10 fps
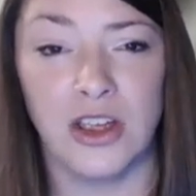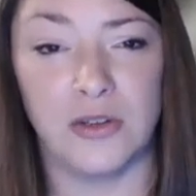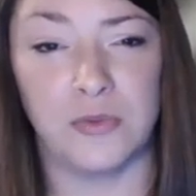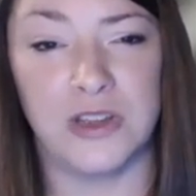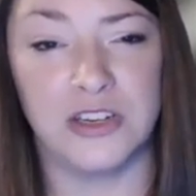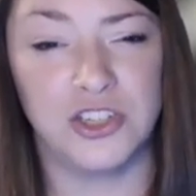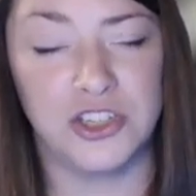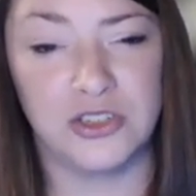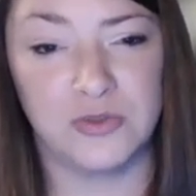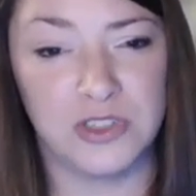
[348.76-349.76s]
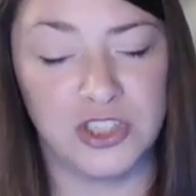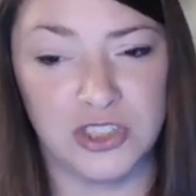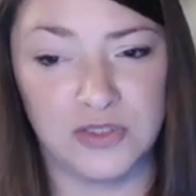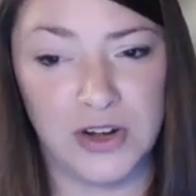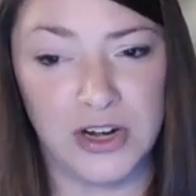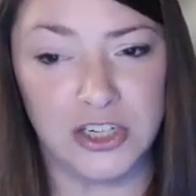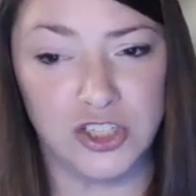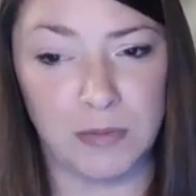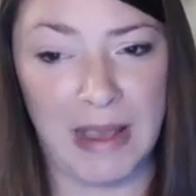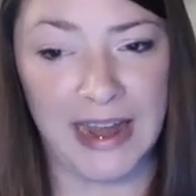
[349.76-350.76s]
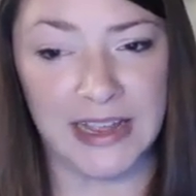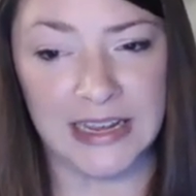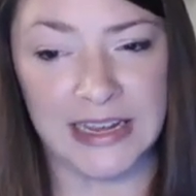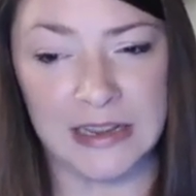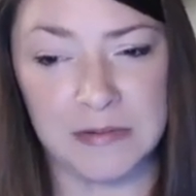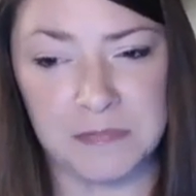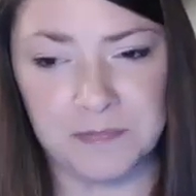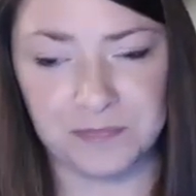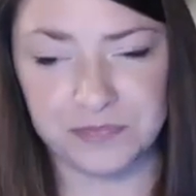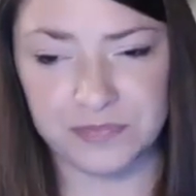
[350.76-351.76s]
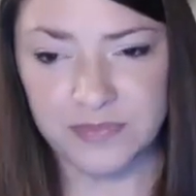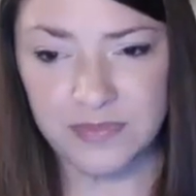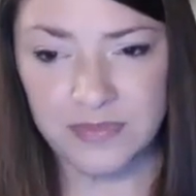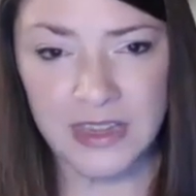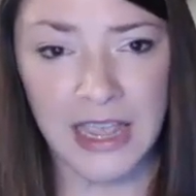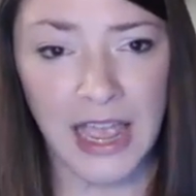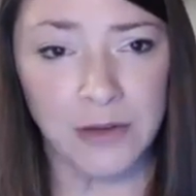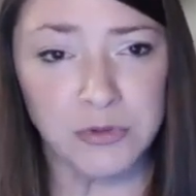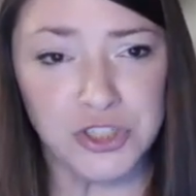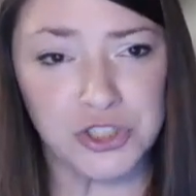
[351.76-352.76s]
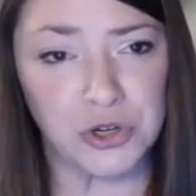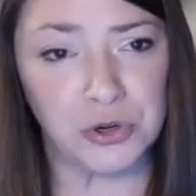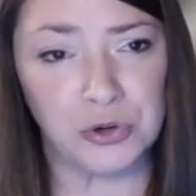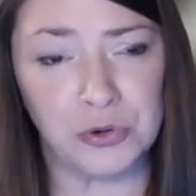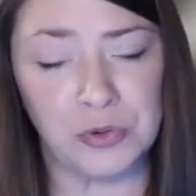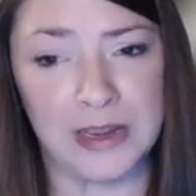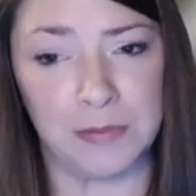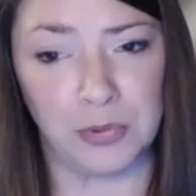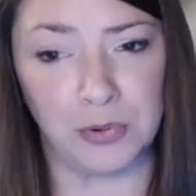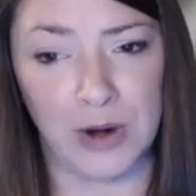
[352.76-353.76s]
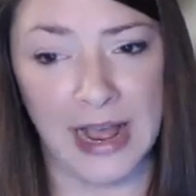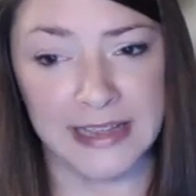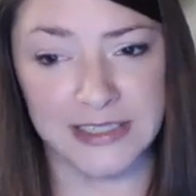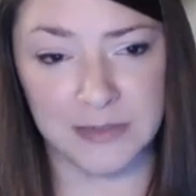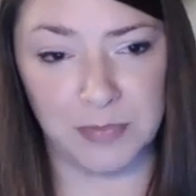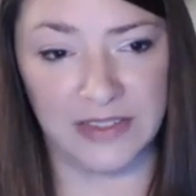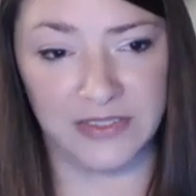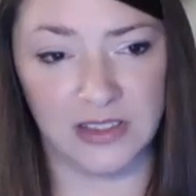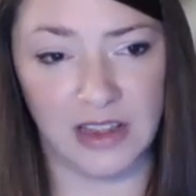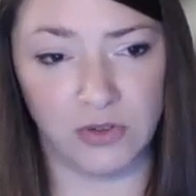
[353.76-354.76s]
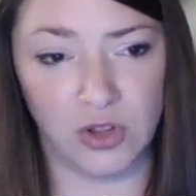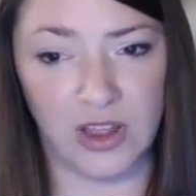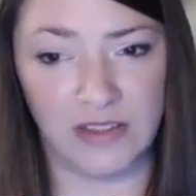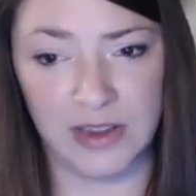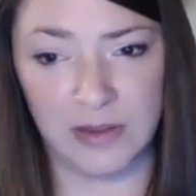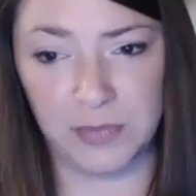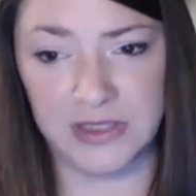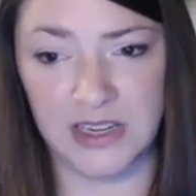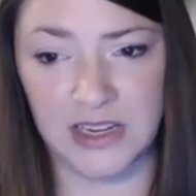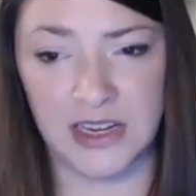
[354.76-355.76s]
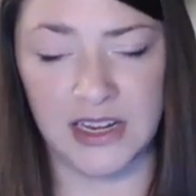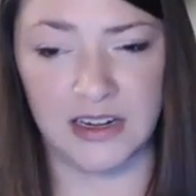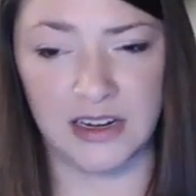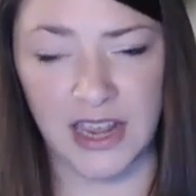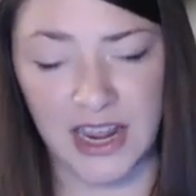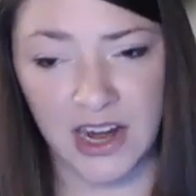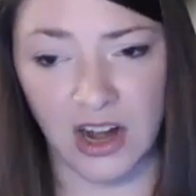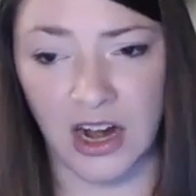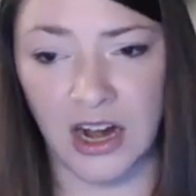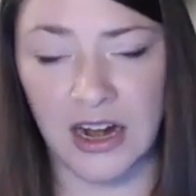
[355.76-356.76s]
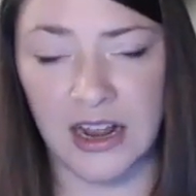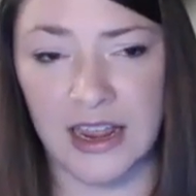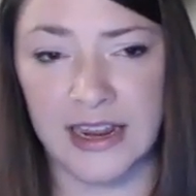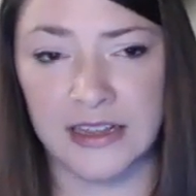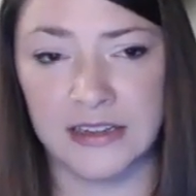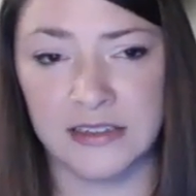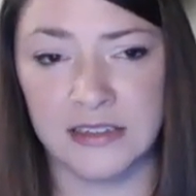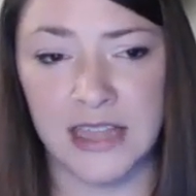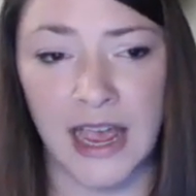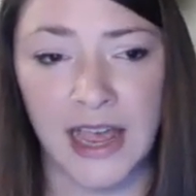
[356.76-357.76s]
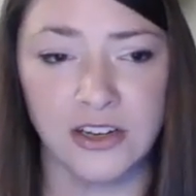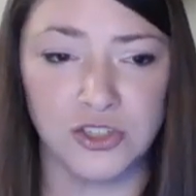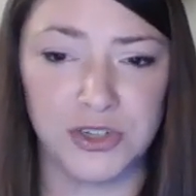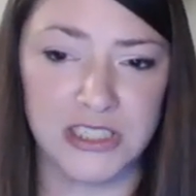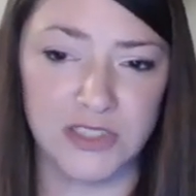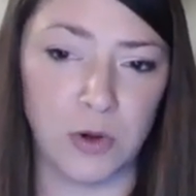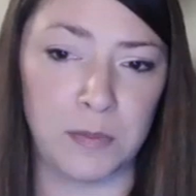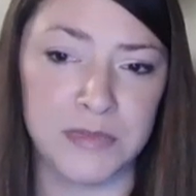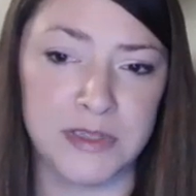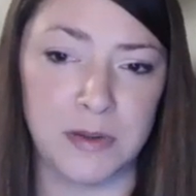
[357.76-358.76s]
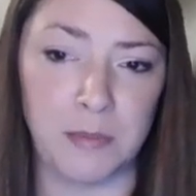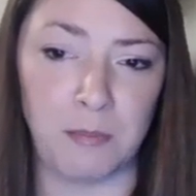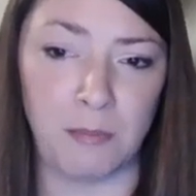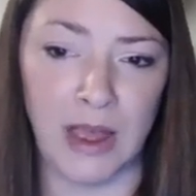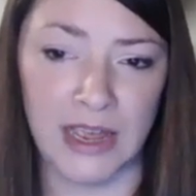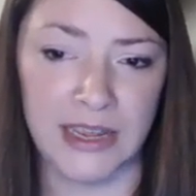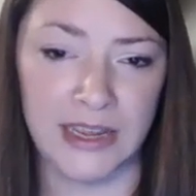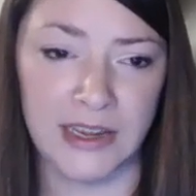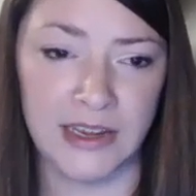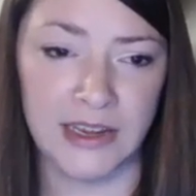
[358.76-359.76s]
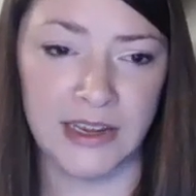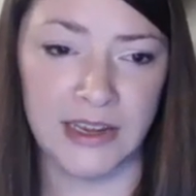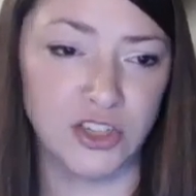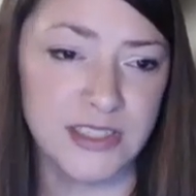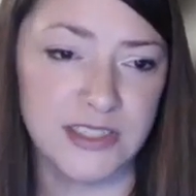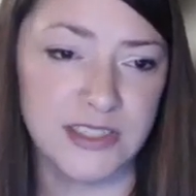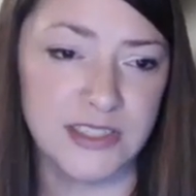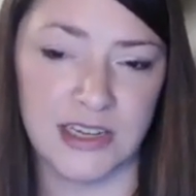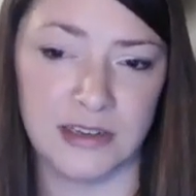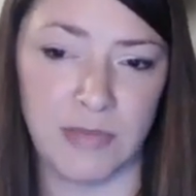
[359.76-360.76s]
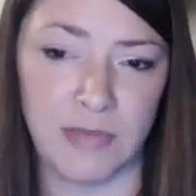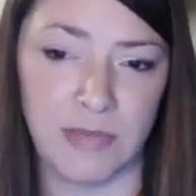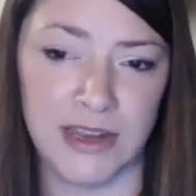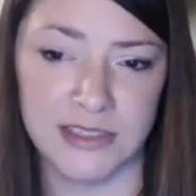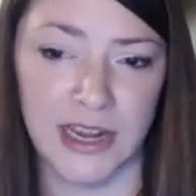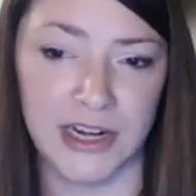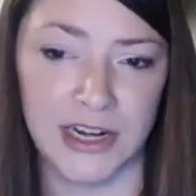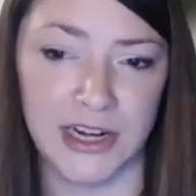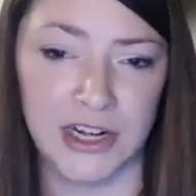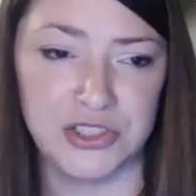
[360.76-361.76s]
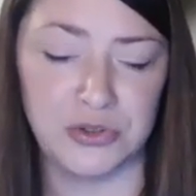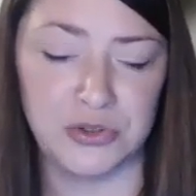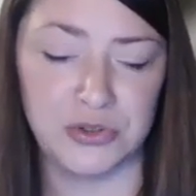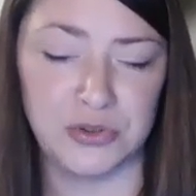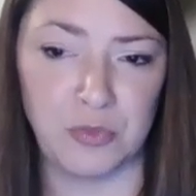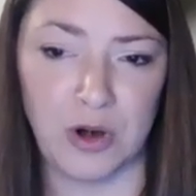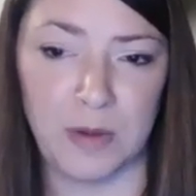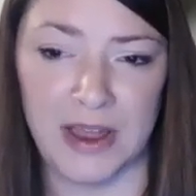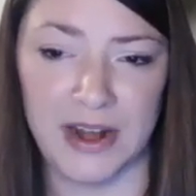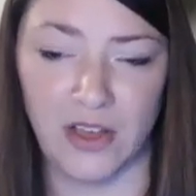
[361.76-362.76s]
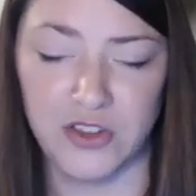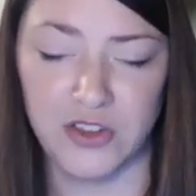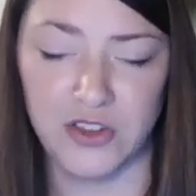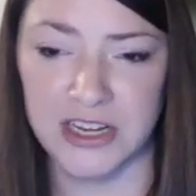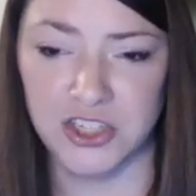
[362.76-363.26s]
and which was just very traumatic. And I was so impressed by the level of empathy and care, and that transformed my interest and my desire to learn more about health